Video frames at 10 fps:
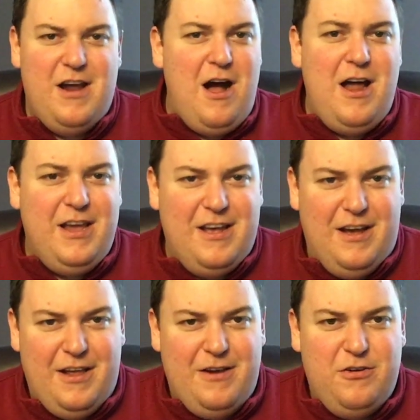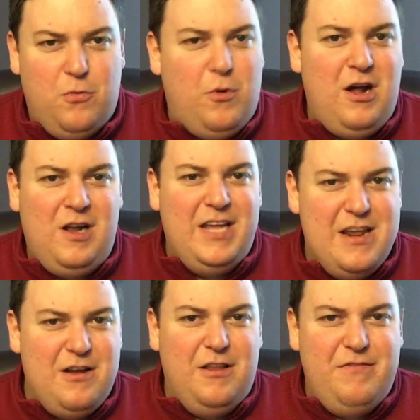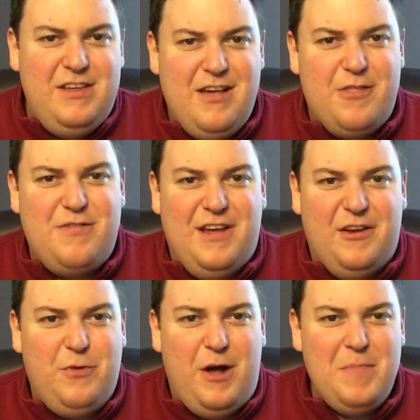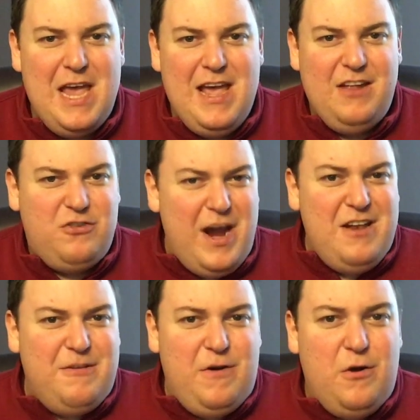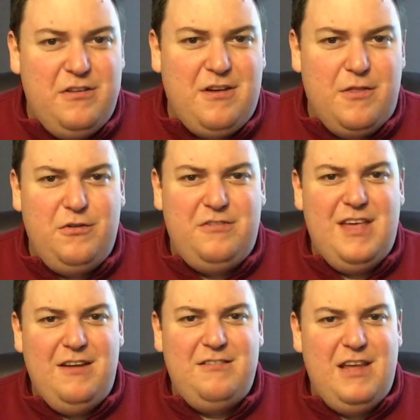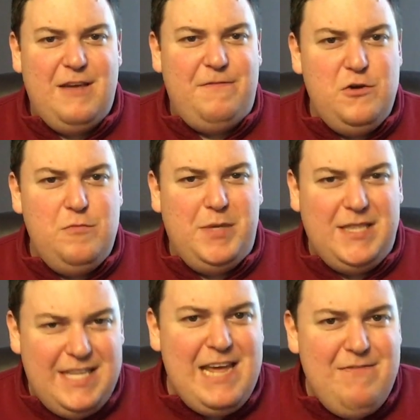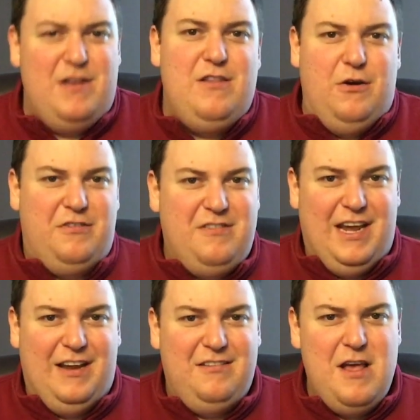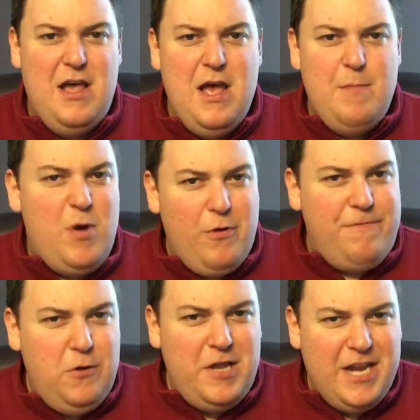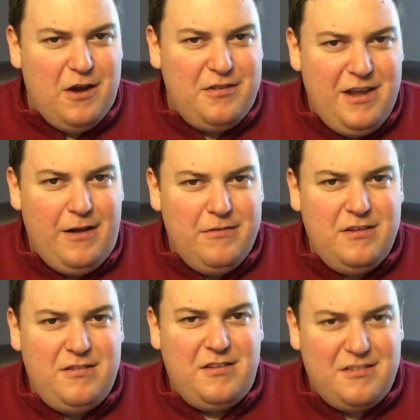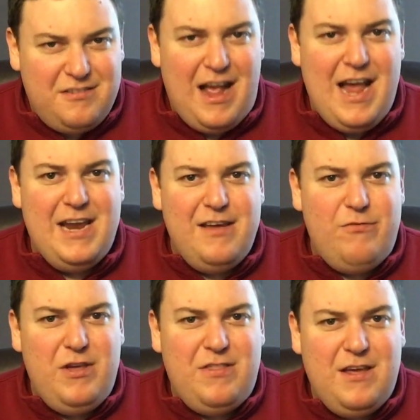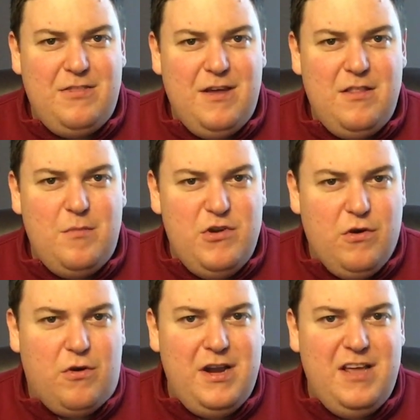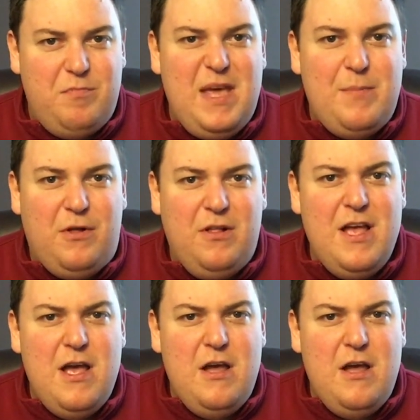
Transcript: and Hanukkah and Diwali and all of these other things. Well, it's great to focus on those things if you believe in those things. But we're fooling ourselves as a society if we think that the majority of people